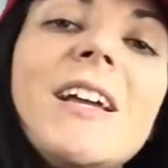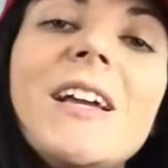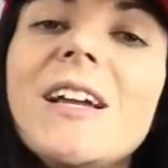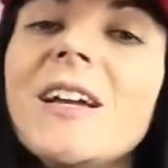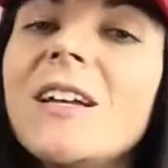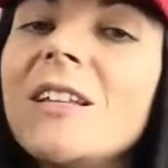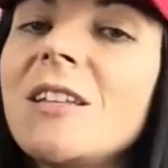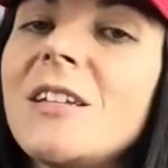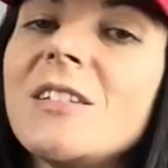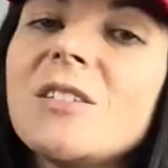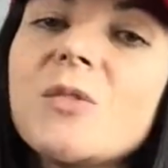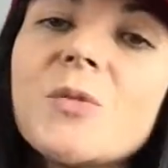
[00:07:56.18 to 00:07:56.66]

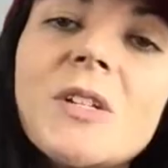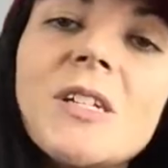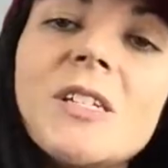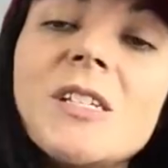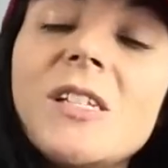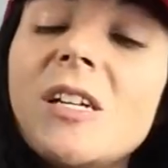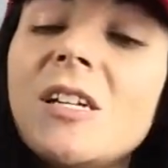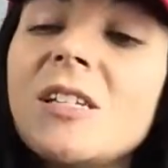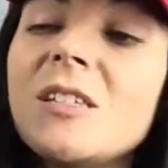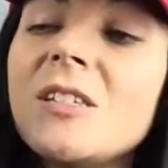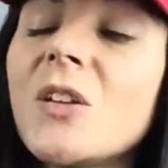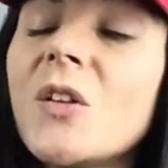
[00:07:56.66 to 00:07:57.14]
And that's what it
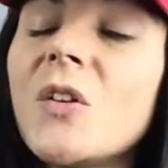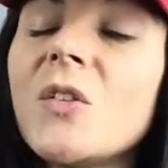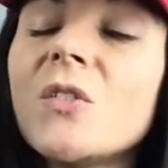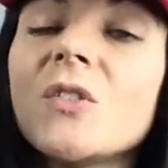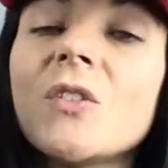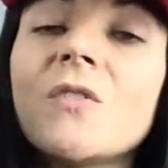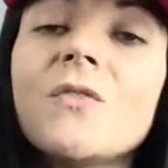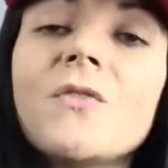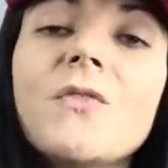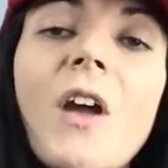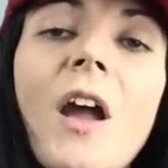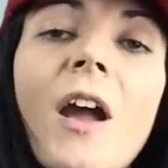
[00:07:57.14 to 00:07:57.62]
does. It goes
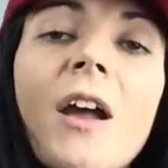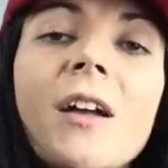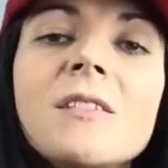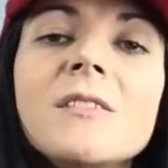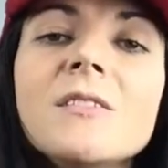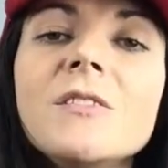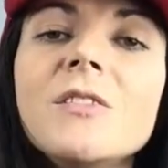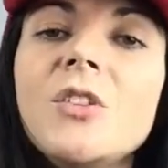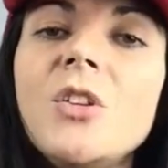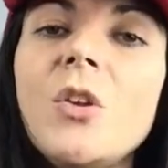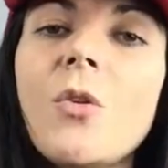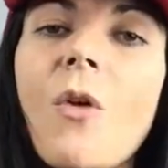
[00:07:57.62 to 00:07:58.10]
on fads.
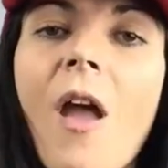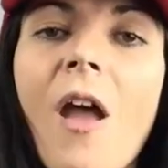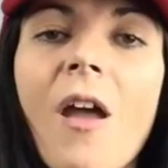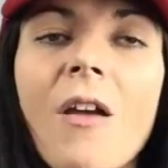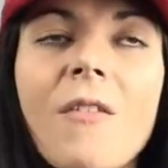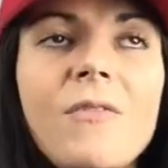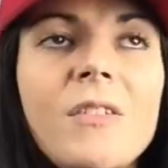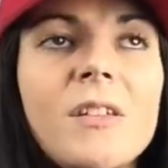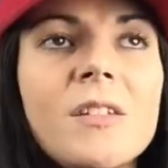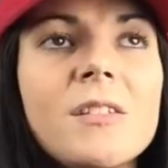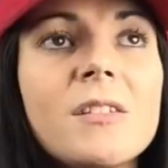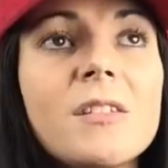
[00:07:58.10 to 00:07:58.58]
And then you
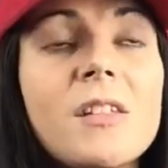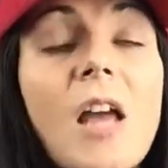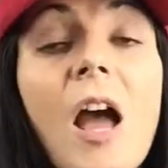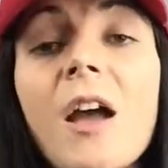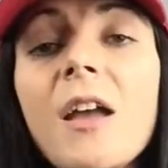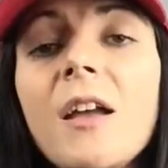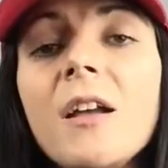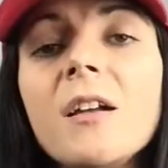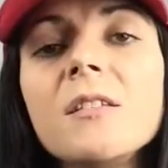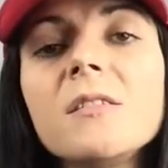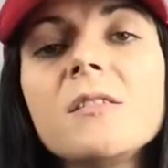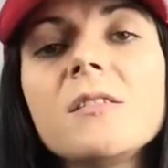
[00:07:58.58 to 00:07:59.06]
have these
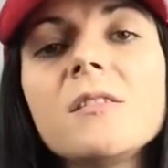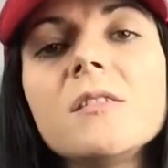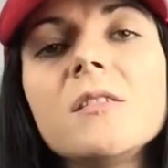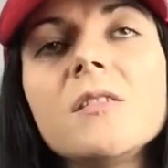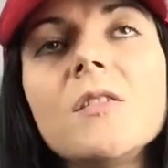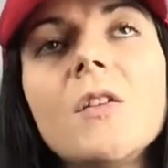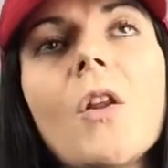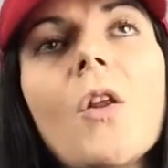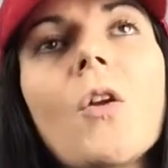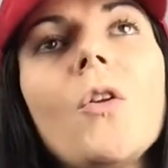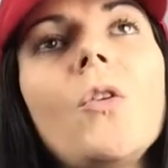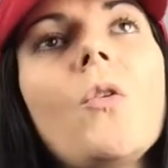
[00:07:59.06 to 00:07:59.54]
diets,
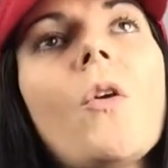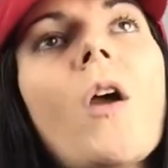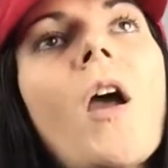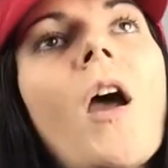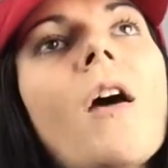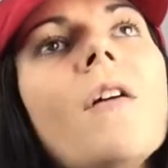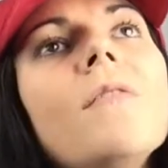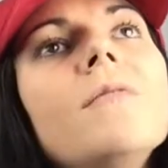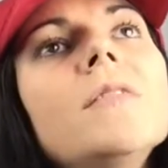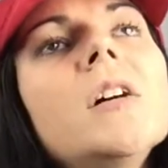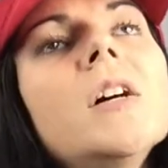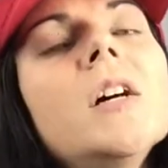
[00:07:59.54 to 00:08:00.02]
and, you
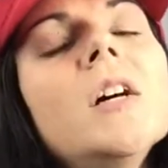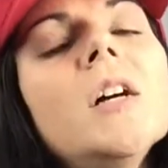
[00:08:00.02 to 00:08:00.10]
have